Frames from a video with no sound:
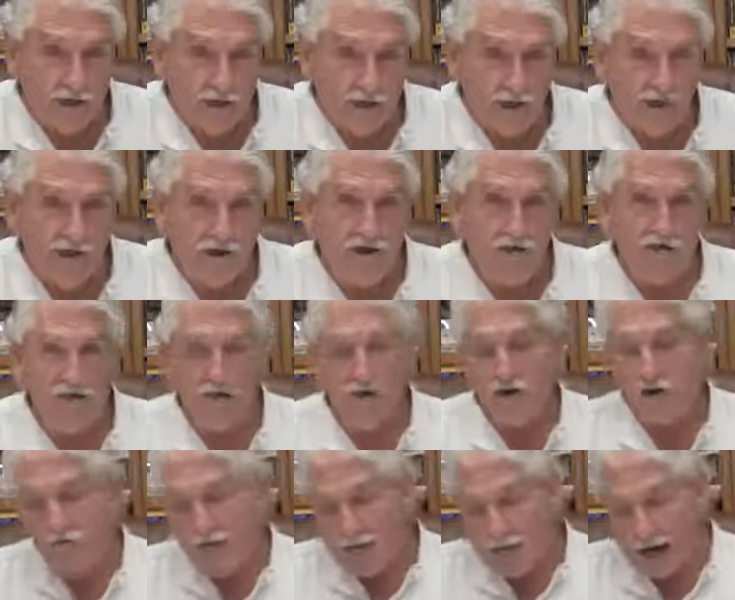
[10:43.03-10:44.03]
And you,
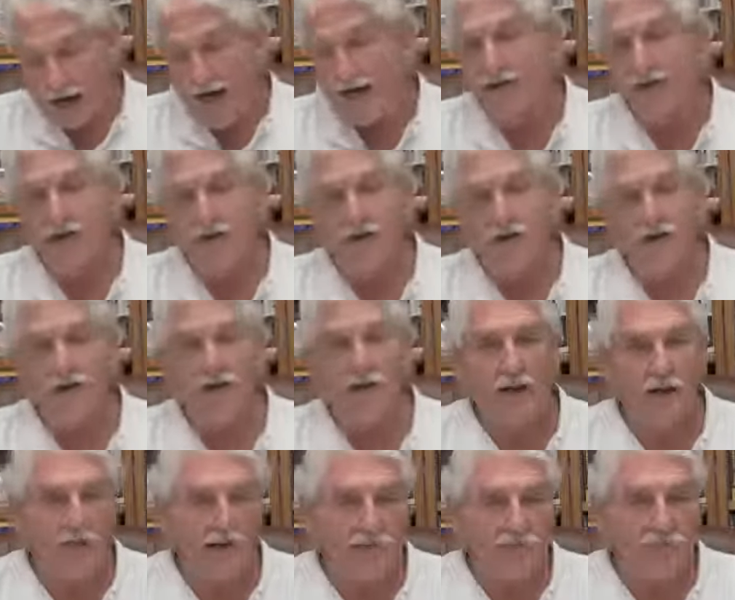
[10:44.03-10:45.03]
you've got to learn the
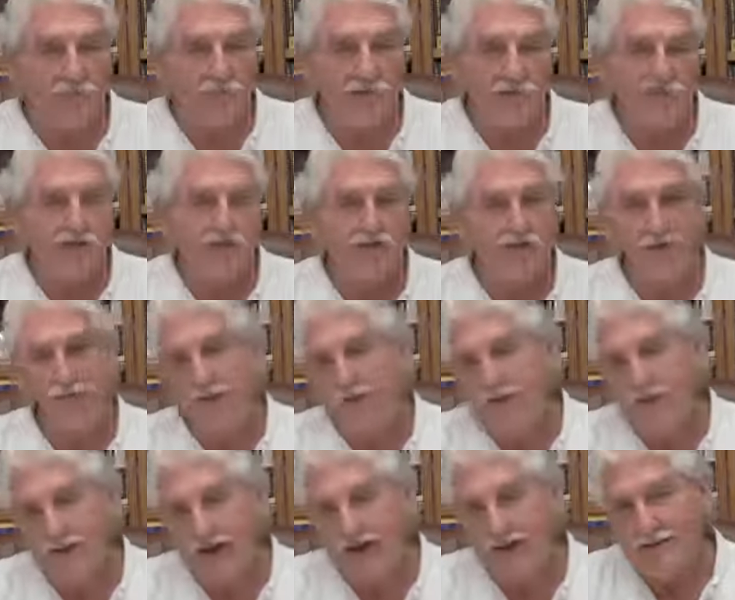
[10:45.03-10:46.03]
lymph the system
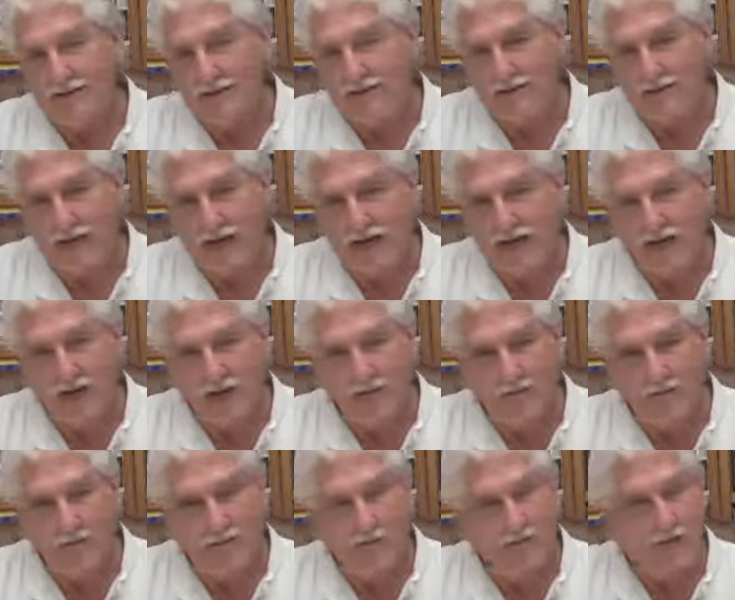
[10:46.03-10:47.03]
and the acid side of
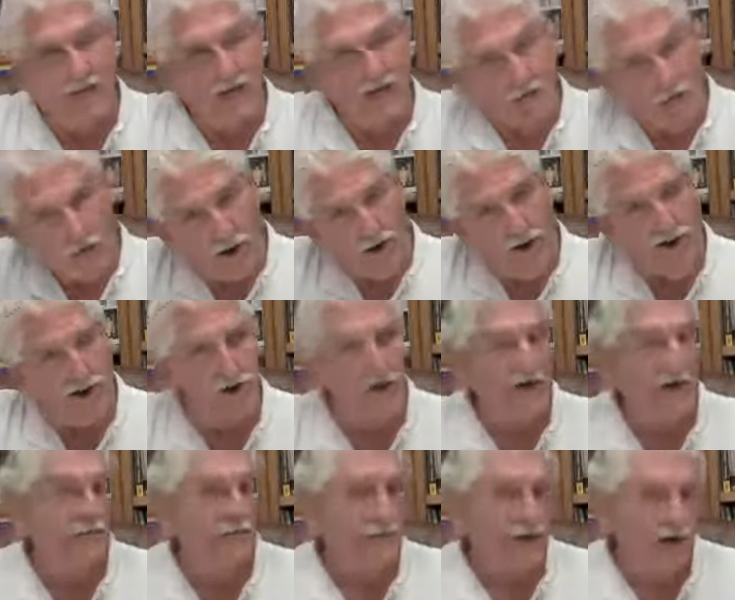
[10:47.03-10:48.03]
chemistry, and why you
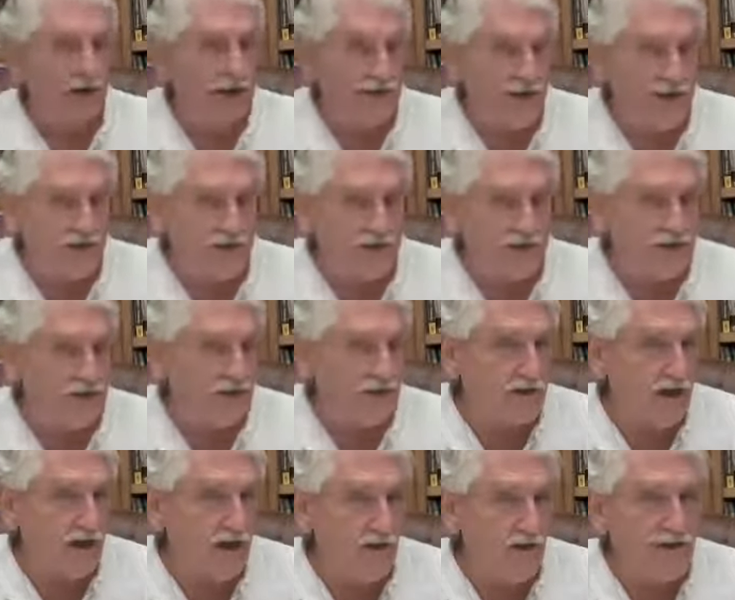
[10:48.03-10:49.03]
get brain lesions
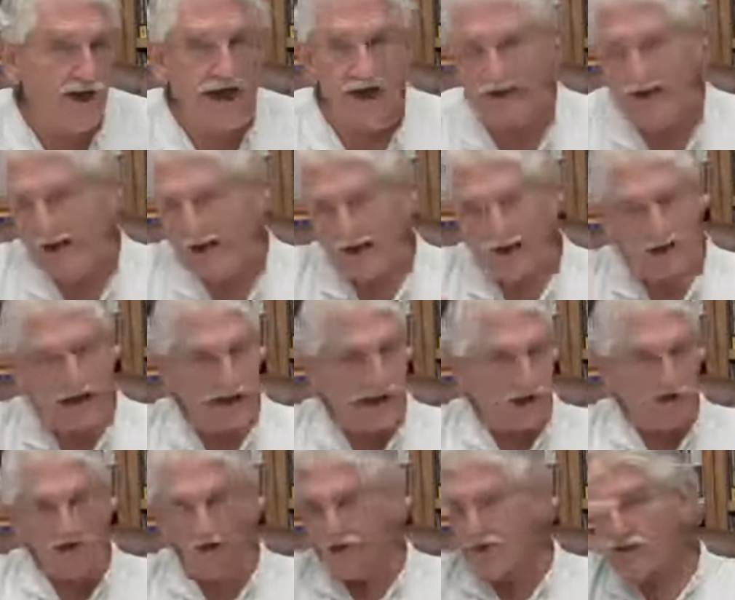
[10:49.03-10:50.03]
and all that, and
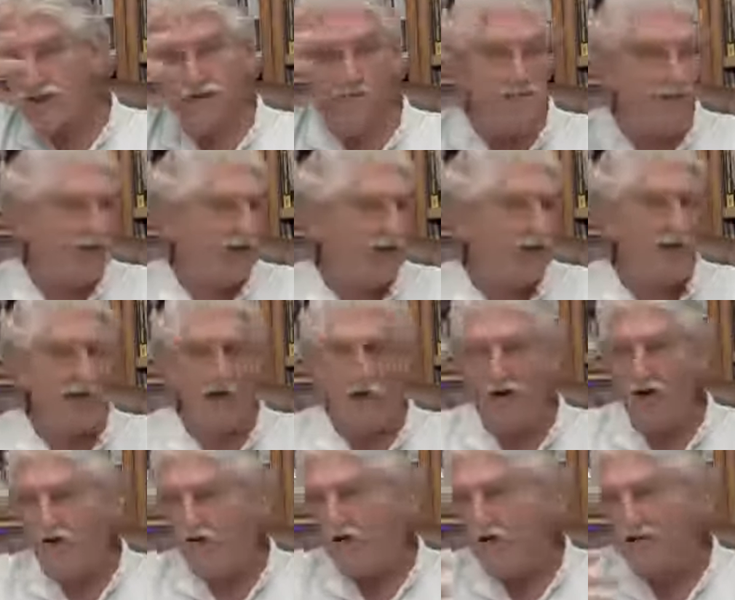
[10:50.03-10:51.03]
how you simply get
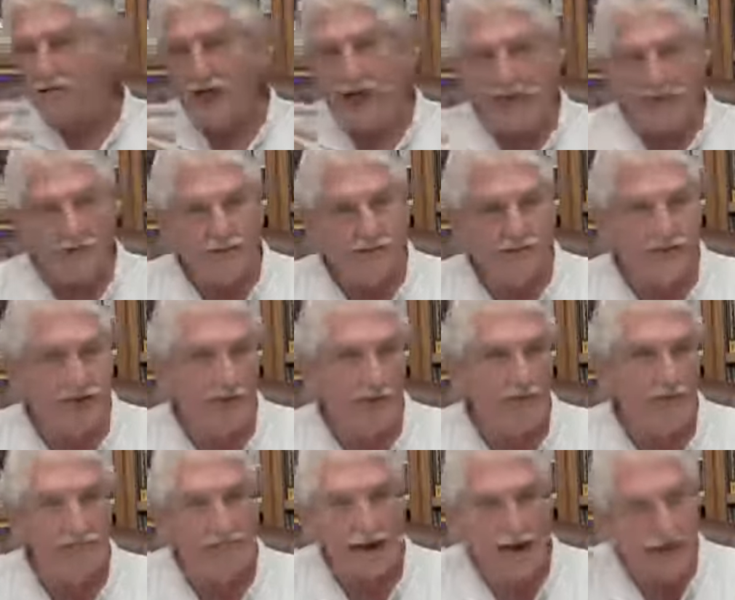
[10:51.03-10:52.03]
all those acids out
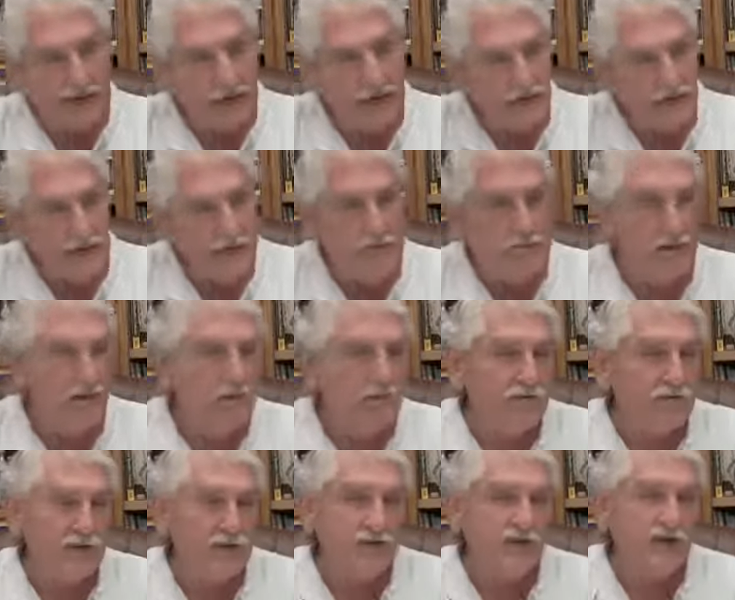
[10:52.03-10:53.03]
of the body and
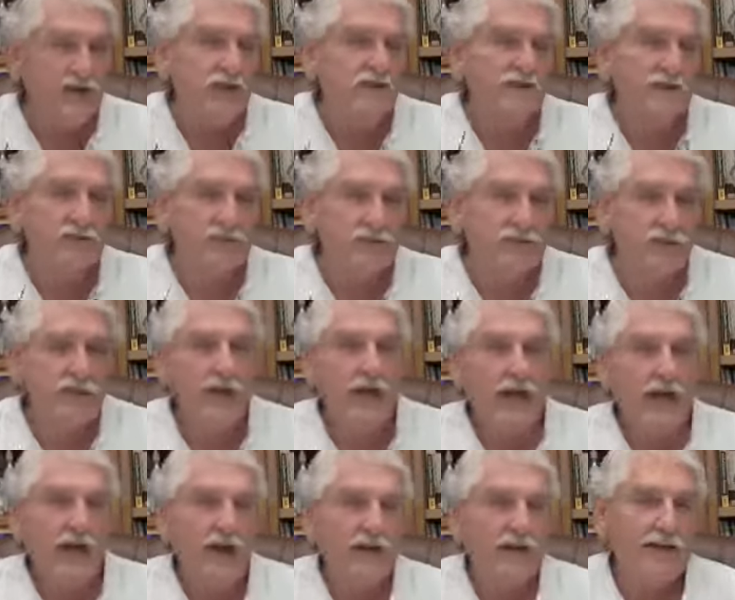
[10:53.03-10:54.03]
rebuild these lesions
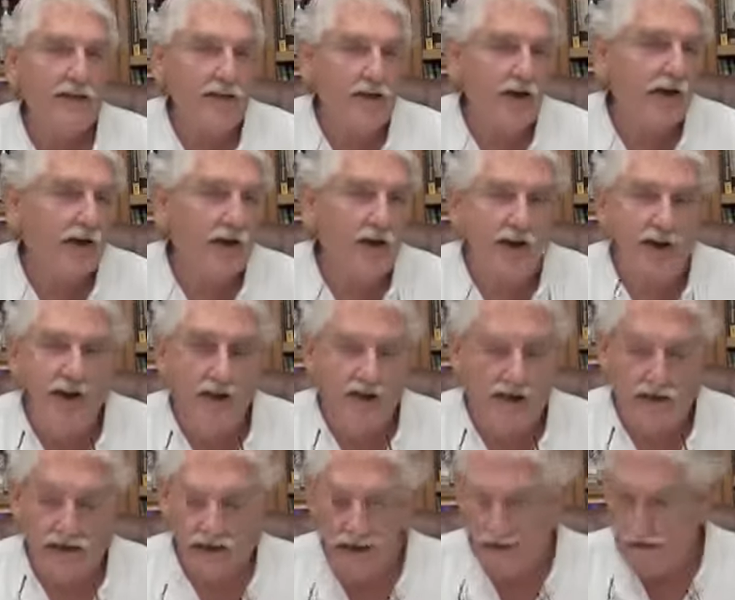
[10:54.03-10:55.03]
and get all
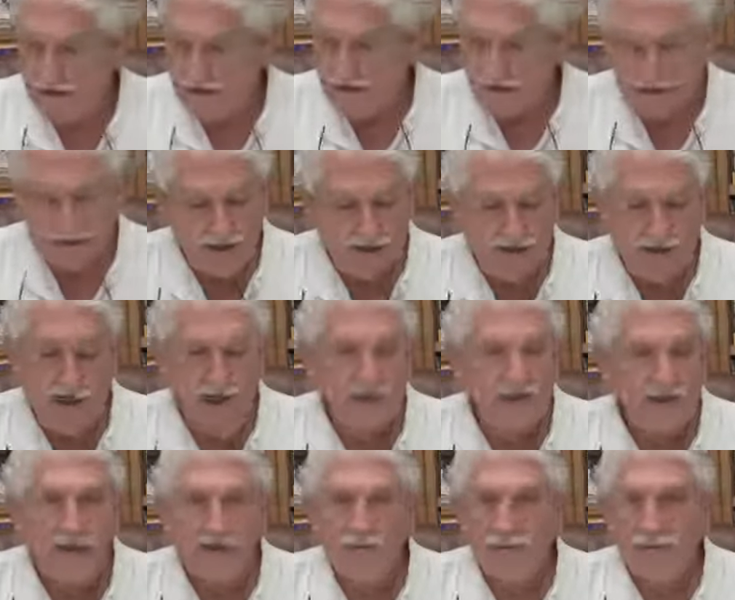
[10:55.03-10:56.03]
any uh, anything like
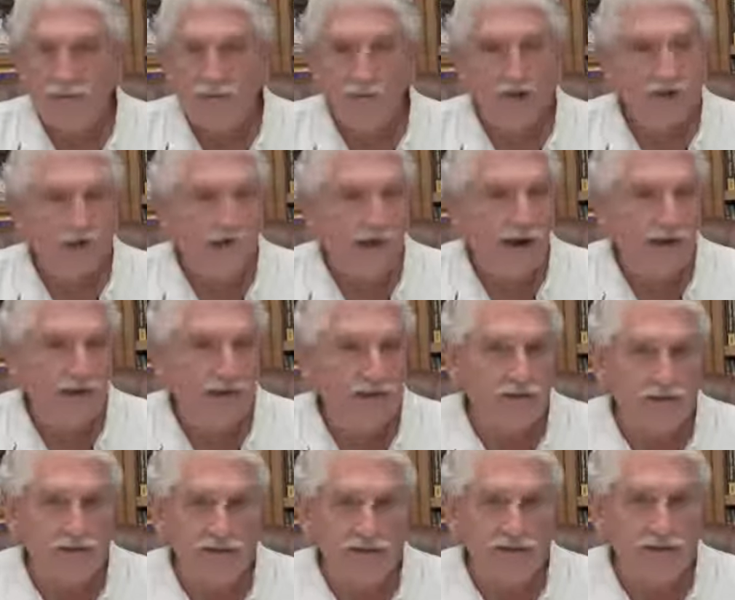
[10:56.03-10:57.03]
that, rebuild the
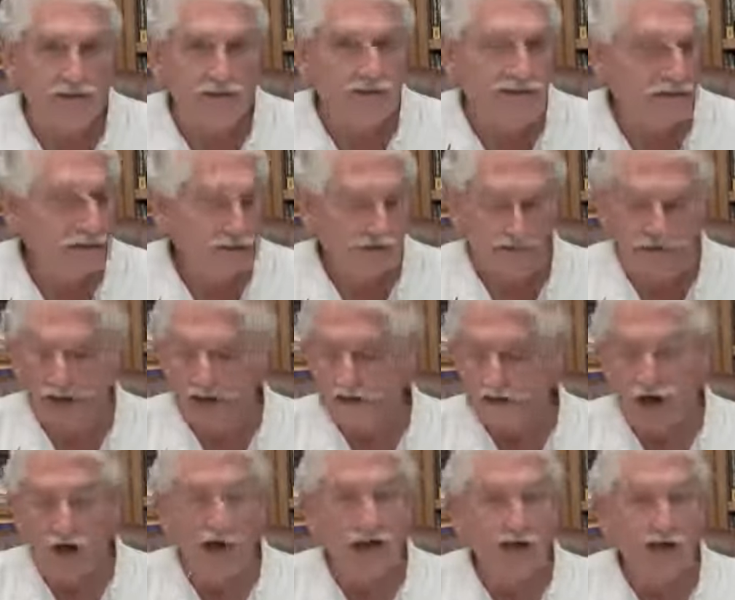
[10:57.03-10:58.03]
myelin sheaths. That's
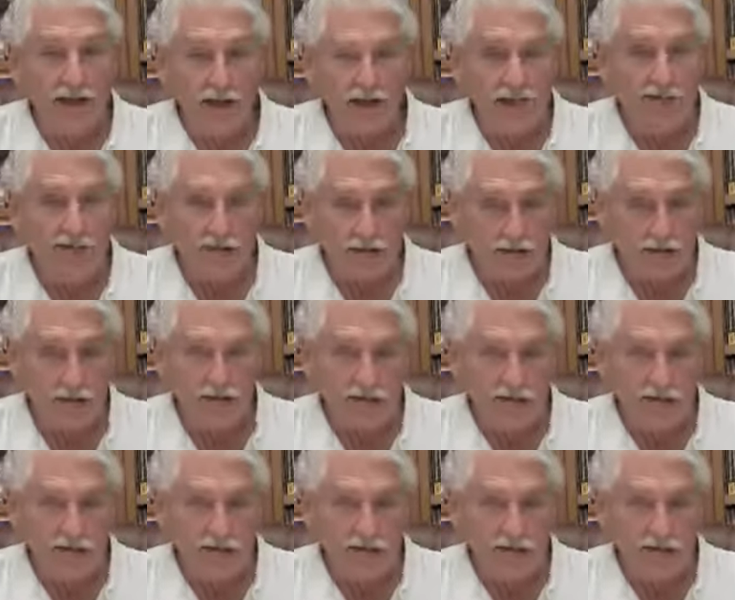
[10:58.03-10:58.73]
all a given.